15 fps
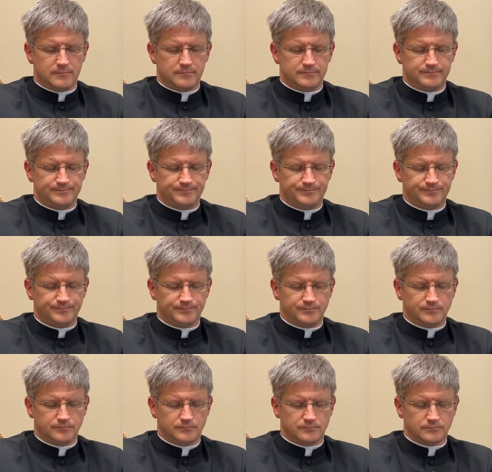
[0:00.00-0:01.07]

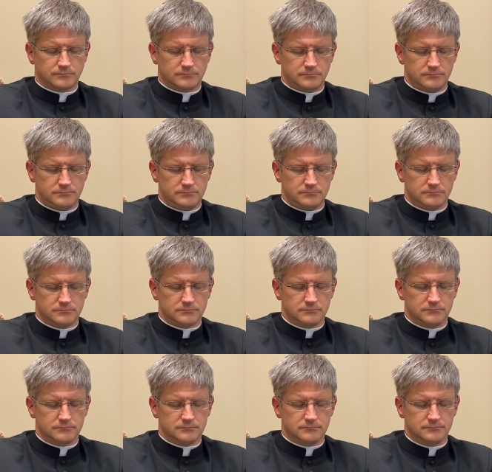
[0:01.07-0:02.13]

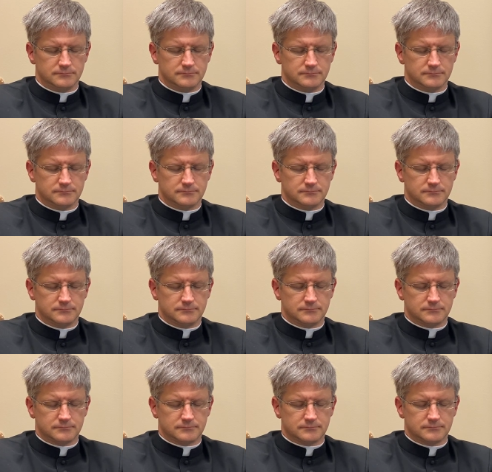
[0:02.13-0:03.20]

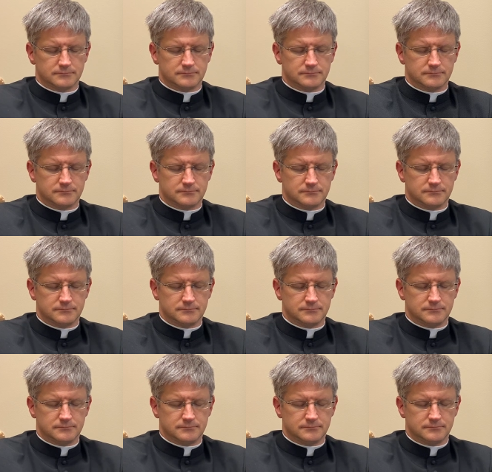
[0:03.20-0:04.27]

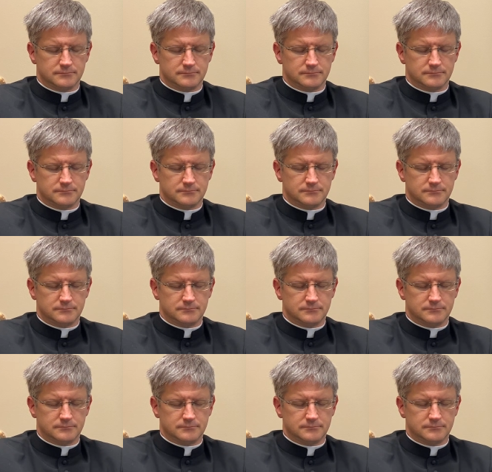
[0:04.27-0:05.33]

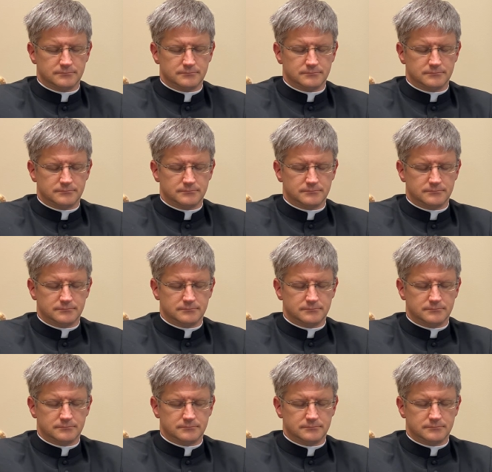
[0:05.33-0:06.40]

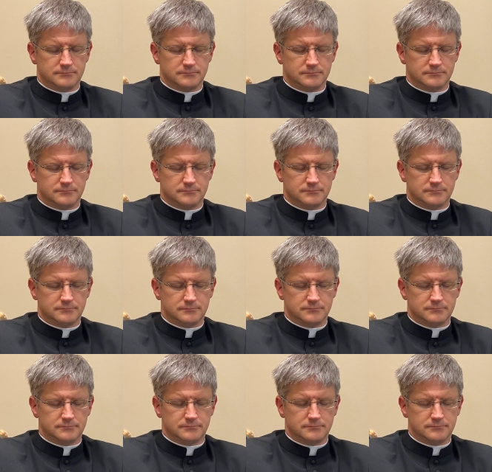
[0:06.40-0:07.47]

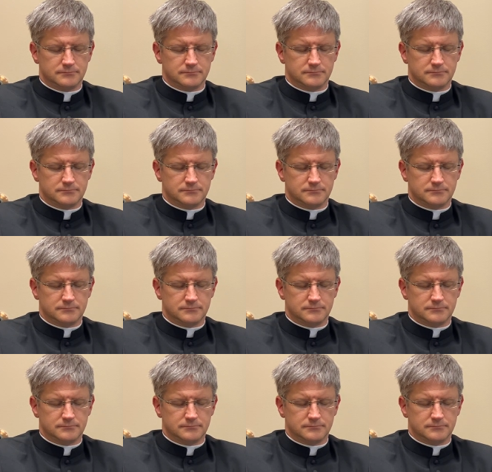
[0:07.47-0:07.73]
(silence)